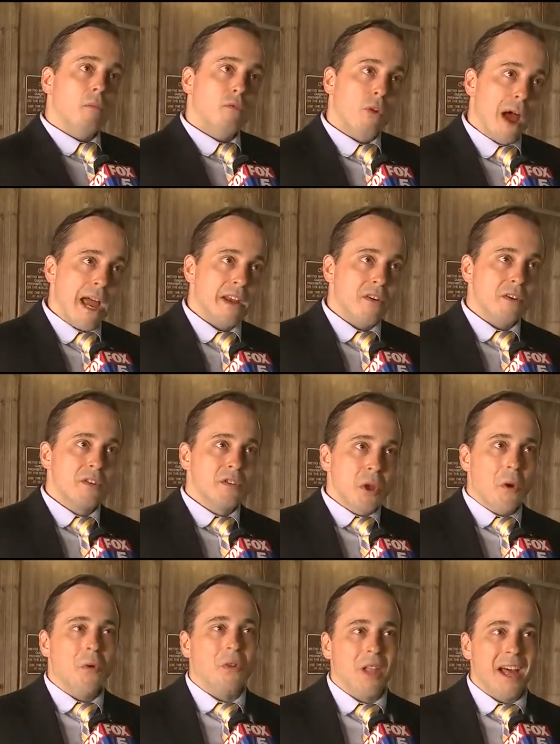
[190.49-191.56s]
riders
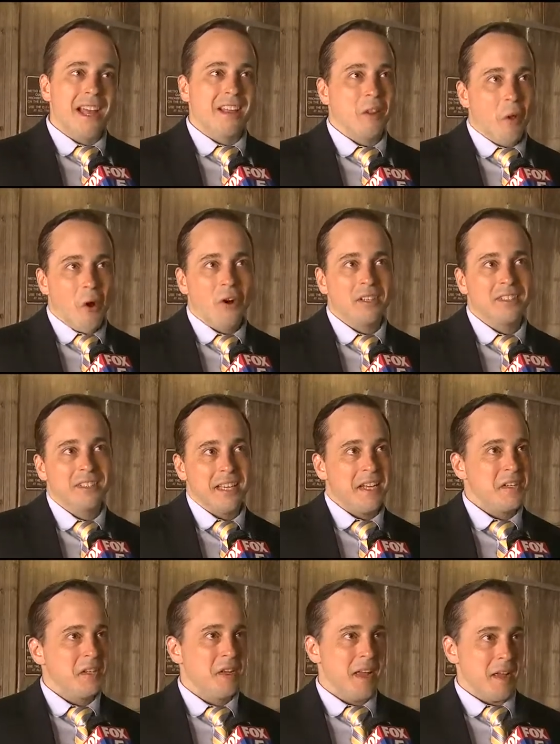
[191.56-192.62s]
don't like long
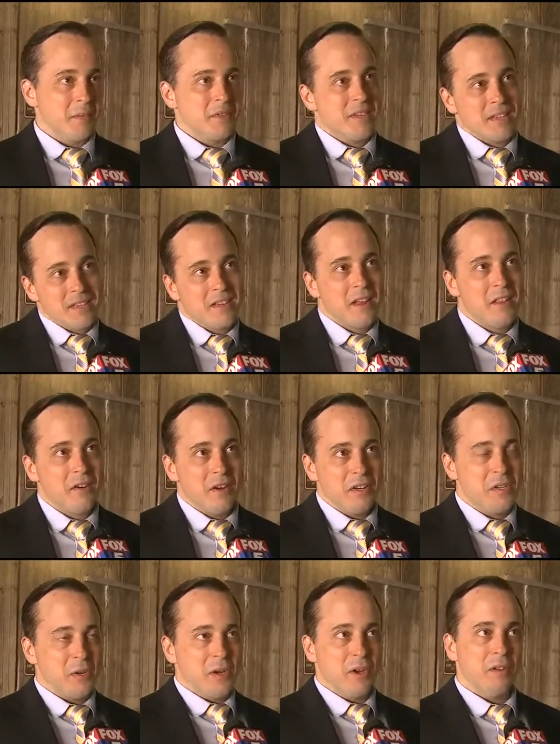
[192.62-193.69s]
station names. That's another
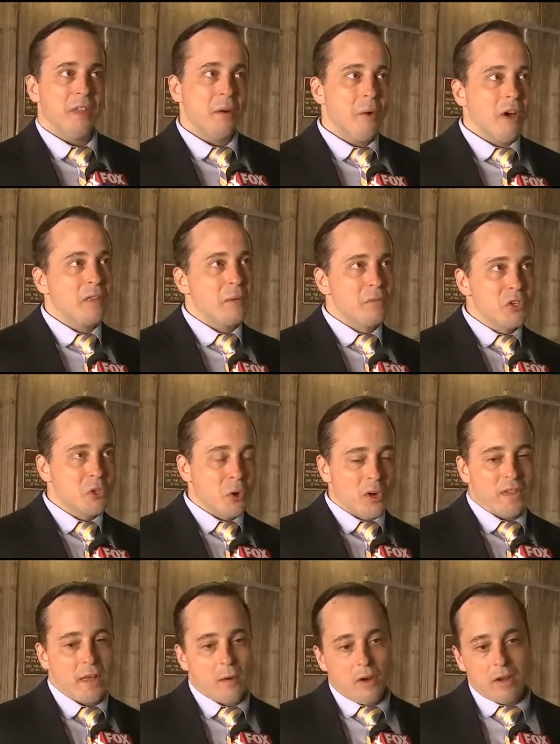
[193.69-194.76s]
issue here. They want them
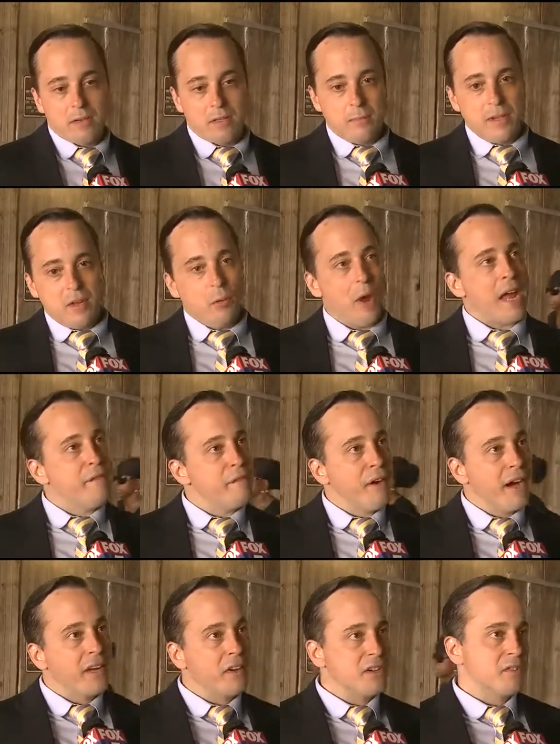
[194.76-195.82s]
short. They want them to be
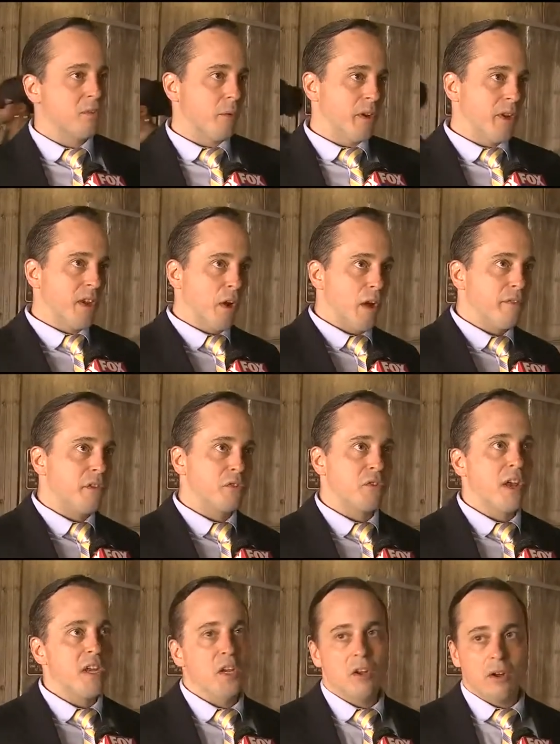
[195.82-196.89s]
wayfinders, so when you get off the
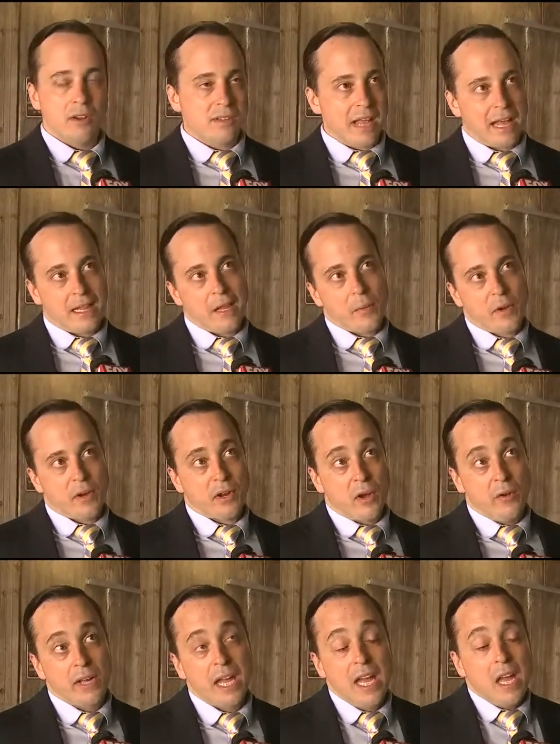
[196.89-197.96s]
train, you know exactly where you're
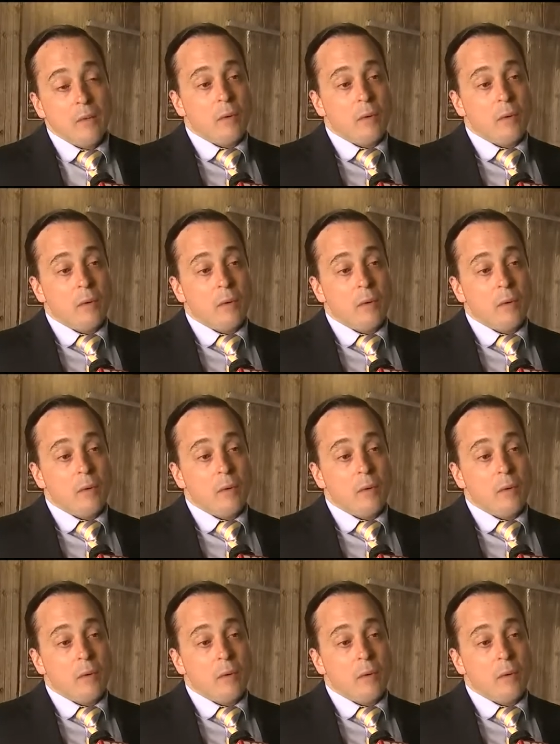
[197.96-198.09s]
going.